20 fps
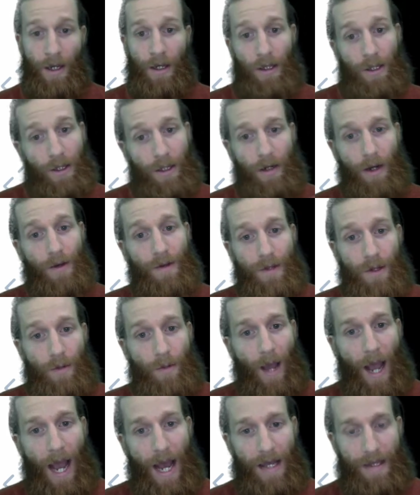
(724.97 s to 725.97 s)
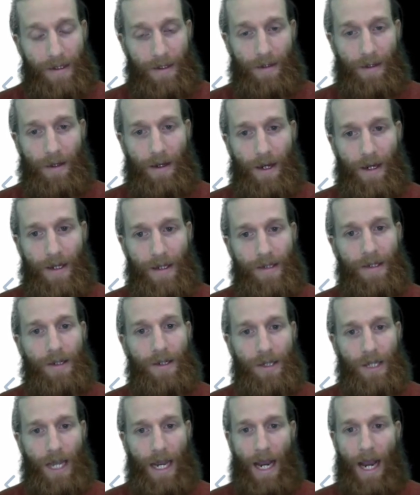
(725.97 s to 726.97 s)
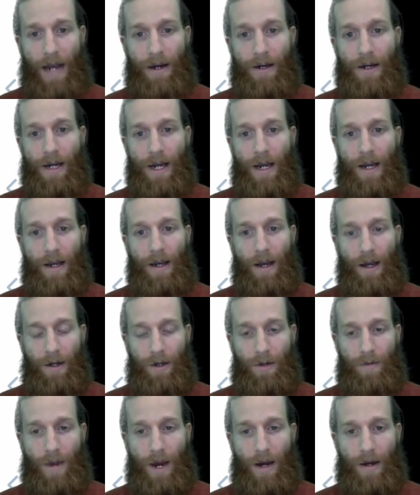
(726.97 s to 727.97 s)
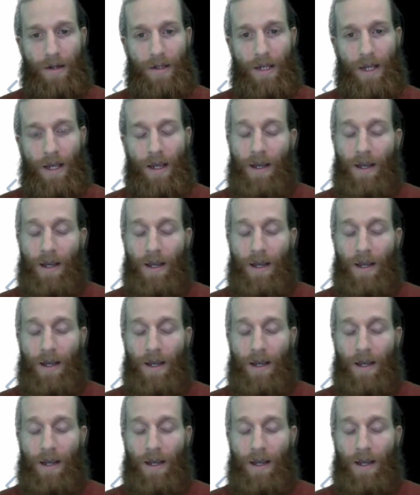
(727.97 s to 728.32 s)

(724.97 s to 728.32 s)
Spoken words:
You can also pass, I guess to say aggregate on numerics.